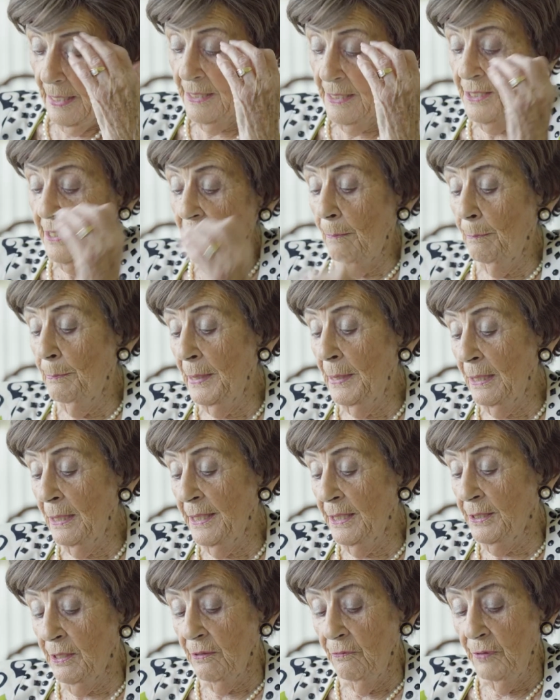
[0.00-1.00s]
and the
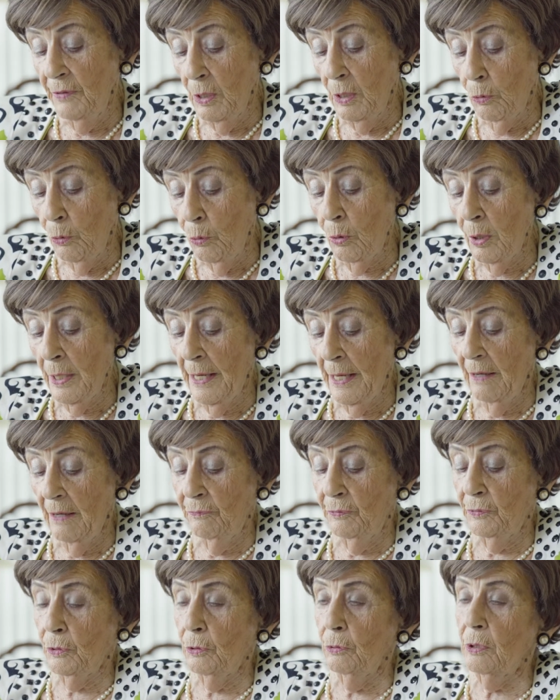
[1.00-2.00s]
ability we all
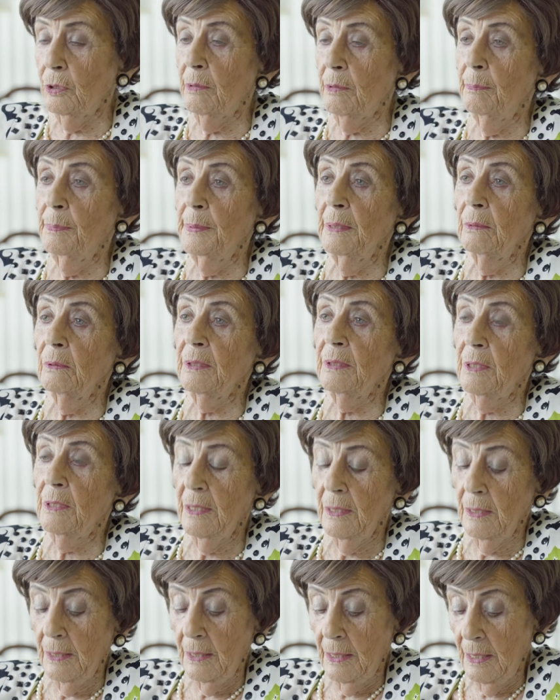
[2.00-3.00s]
have to rebuild
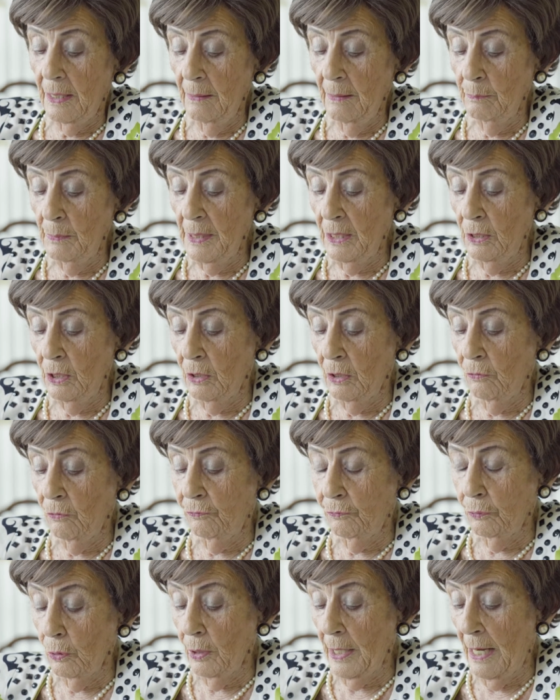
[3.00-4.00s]
a
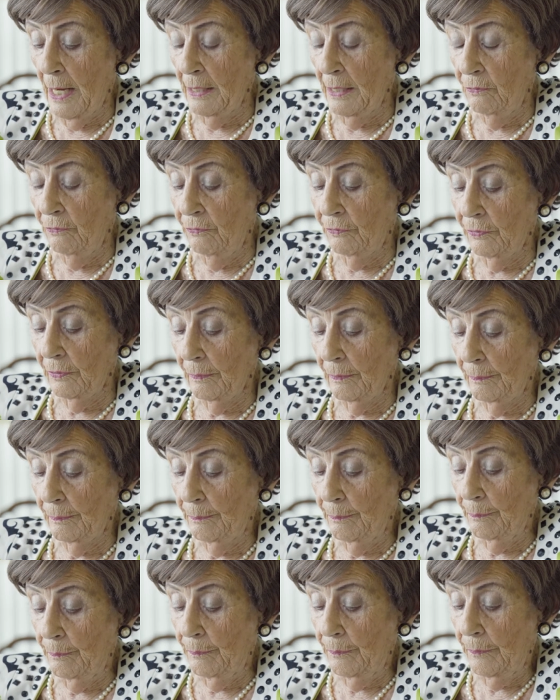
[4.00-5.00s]
meaningful life.
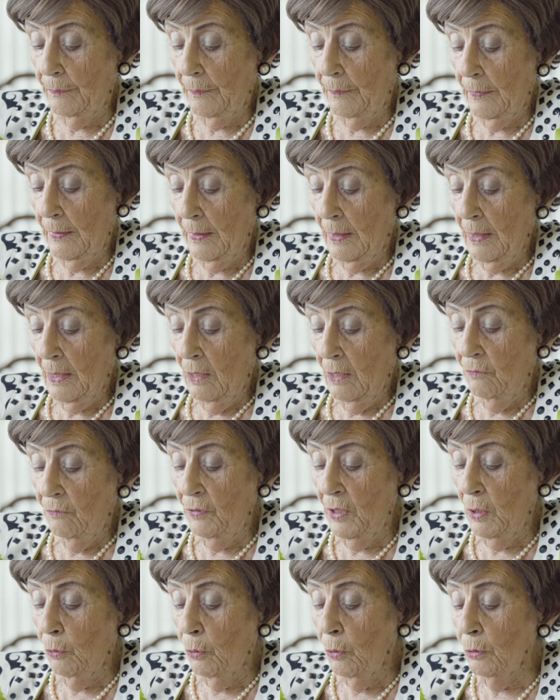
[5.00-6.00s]

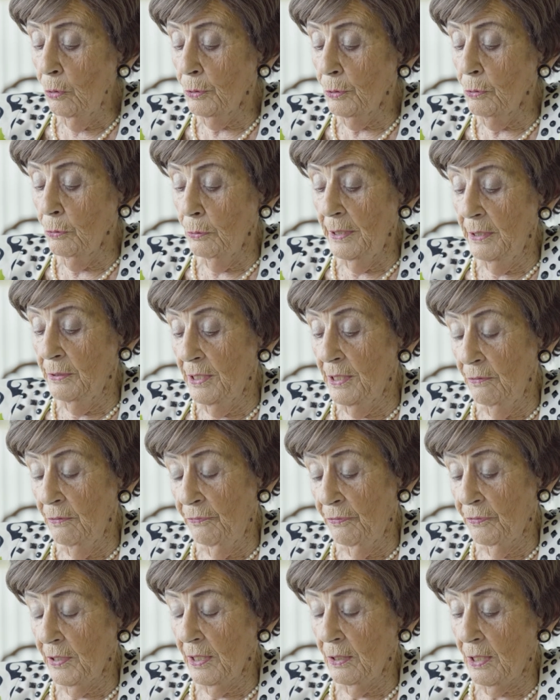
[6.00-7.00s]
We all do it
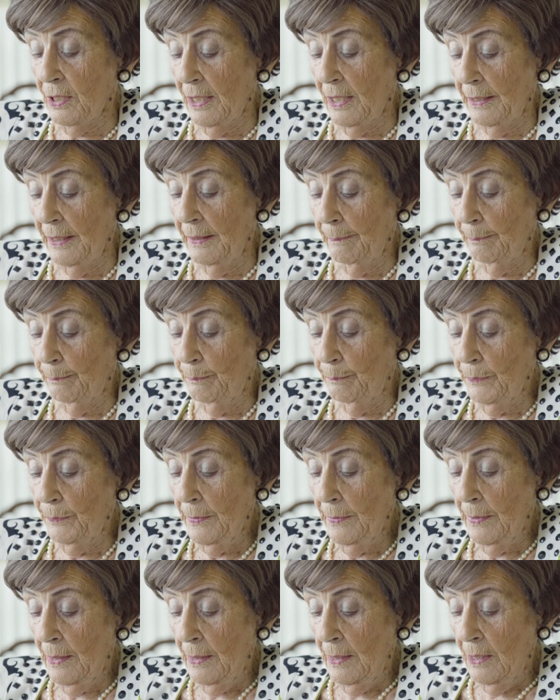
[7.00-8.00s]
differently.
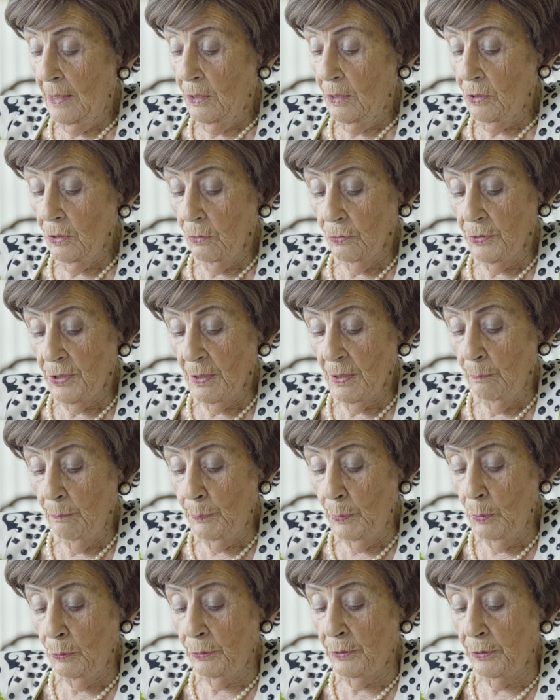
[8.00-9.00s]
So the
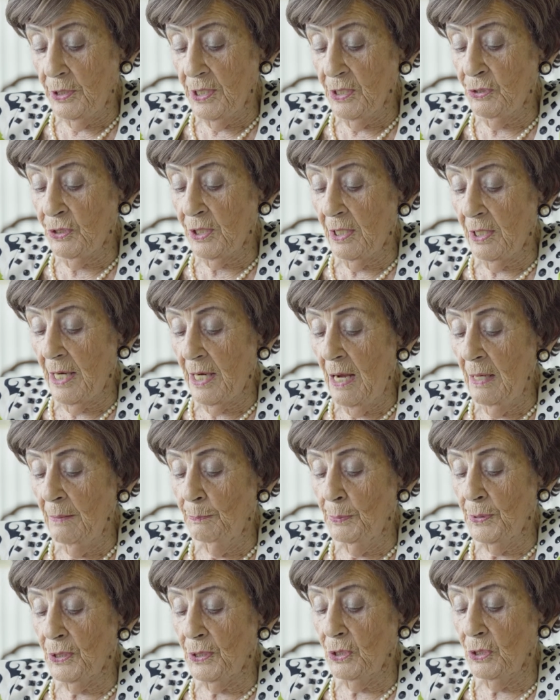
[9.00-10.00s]
book
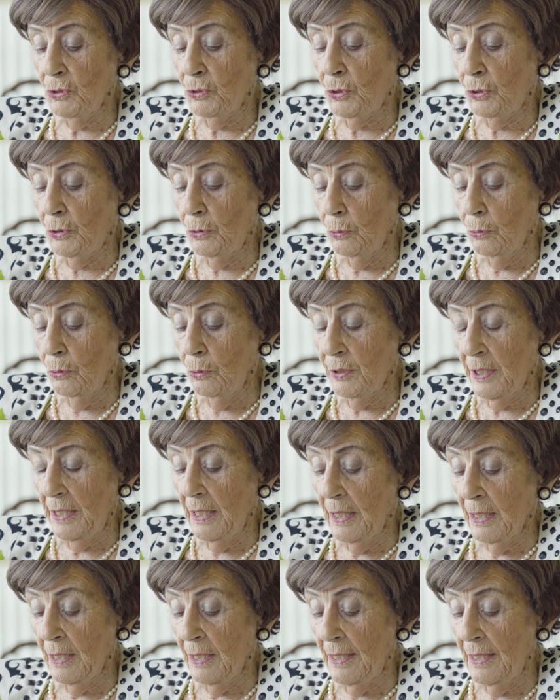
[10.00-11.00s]
describes the story
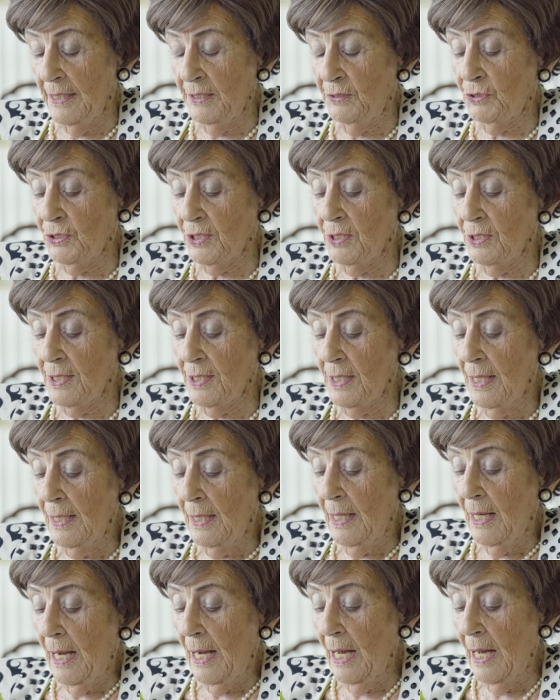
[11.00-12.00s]
and lessons
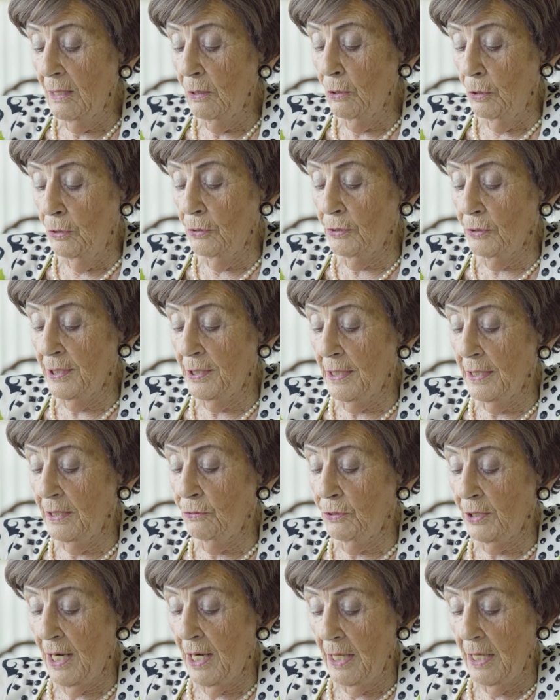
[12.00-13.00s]
I learned in
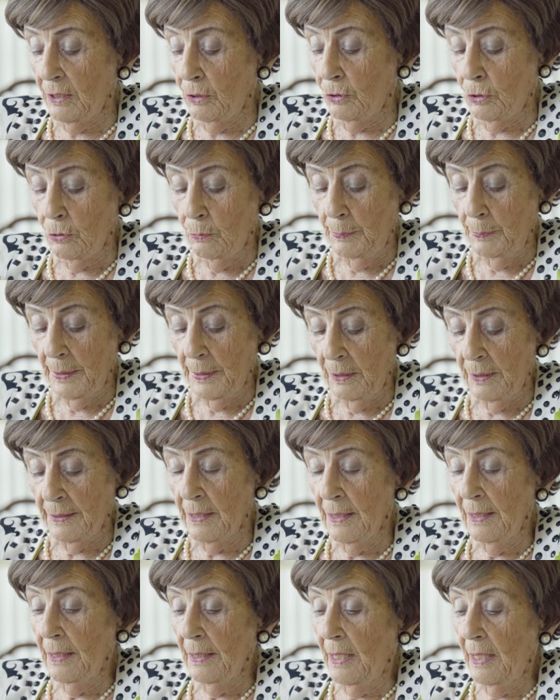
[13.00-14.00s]
trying to build
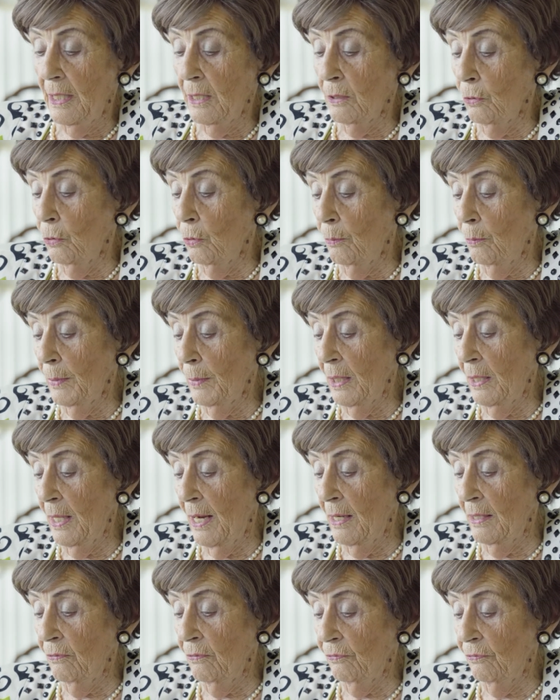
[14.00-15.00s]
a normal
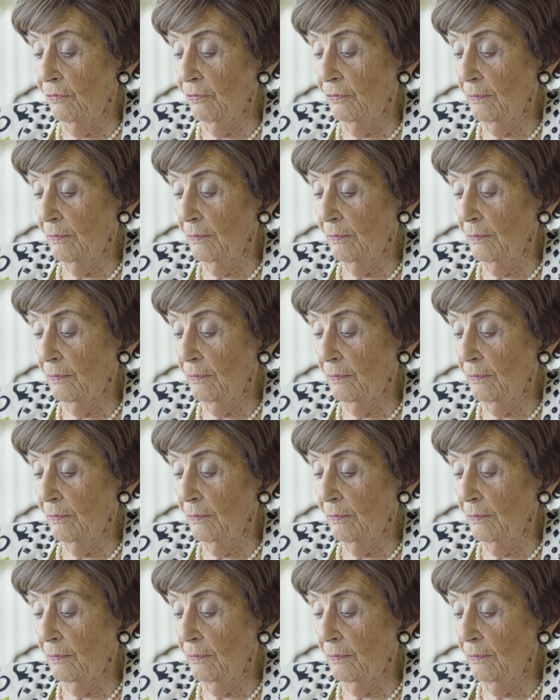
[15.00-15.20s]
life.